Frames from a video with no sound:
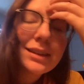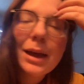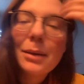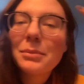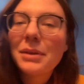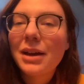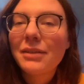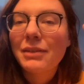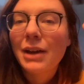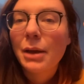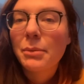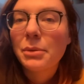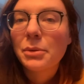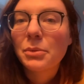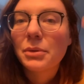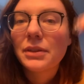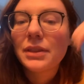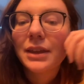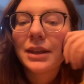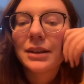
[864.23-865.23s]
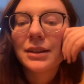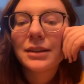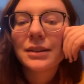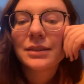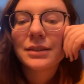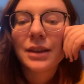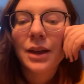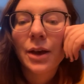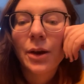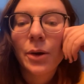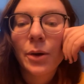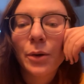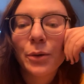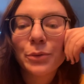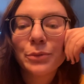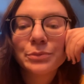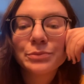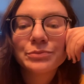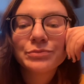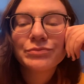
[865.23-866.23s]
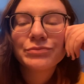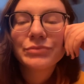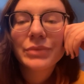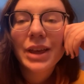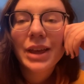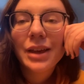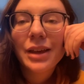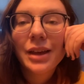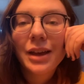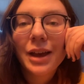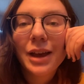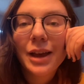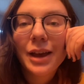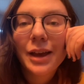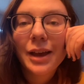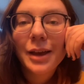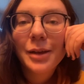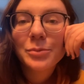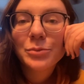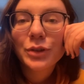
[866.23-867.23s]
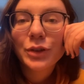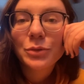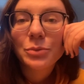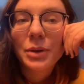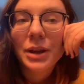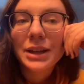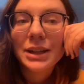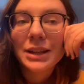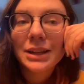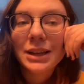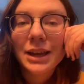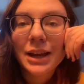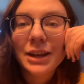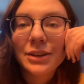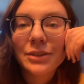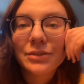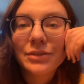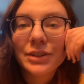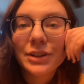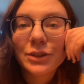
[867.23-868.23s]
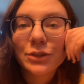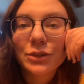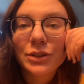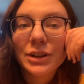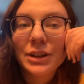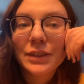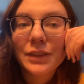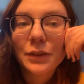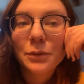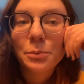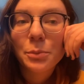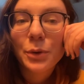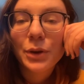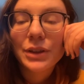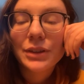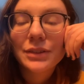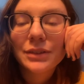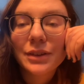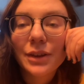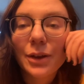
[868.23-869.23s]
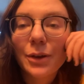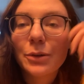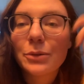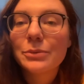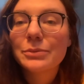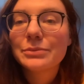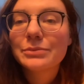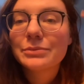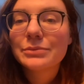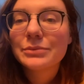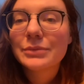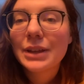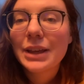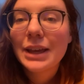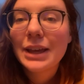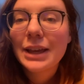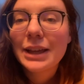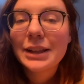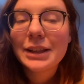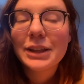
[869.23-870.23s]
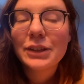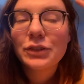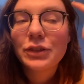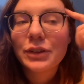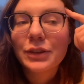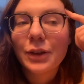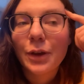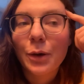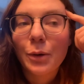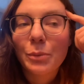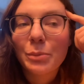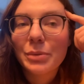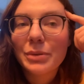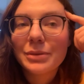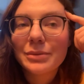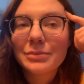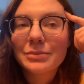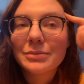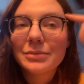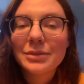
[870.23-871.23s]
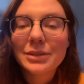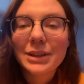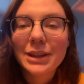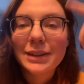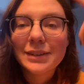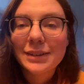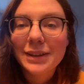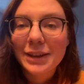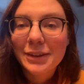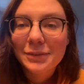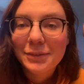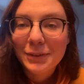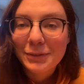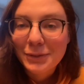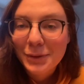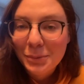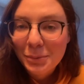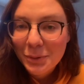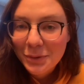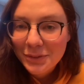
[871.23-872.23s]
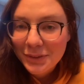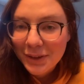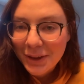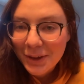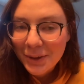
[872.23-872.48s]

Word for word: I'm not vibing with it. So I'm just ready to kind of finish it at this point. So Let's just hope this next 50%